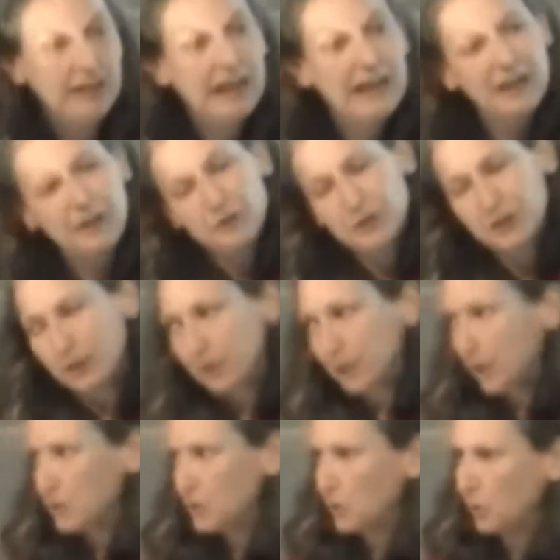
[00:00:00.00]
had also
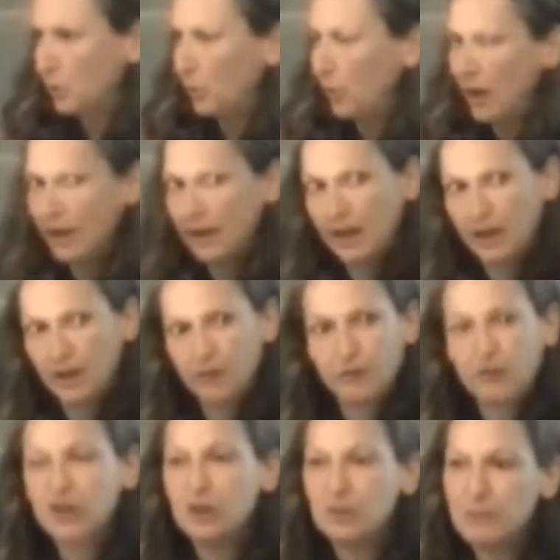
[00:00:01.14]
begun to acquire kind of
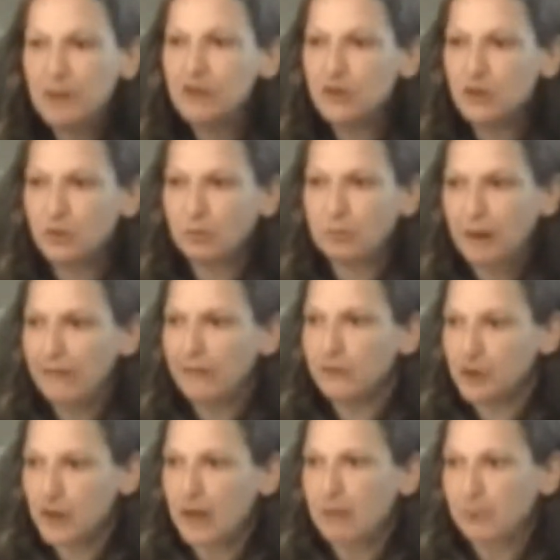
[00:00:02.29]
commercial burial
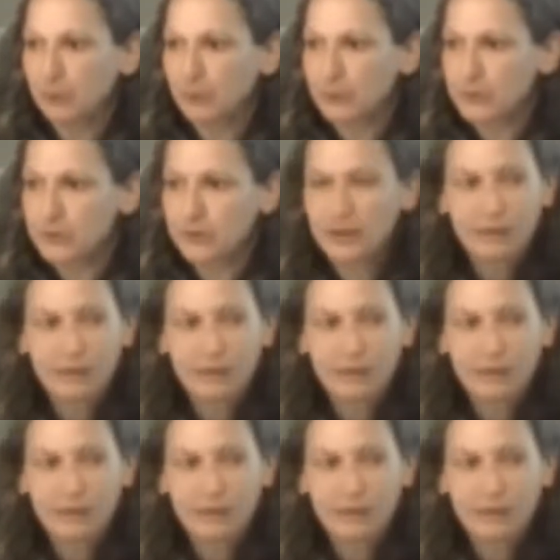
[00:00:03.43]
chapels,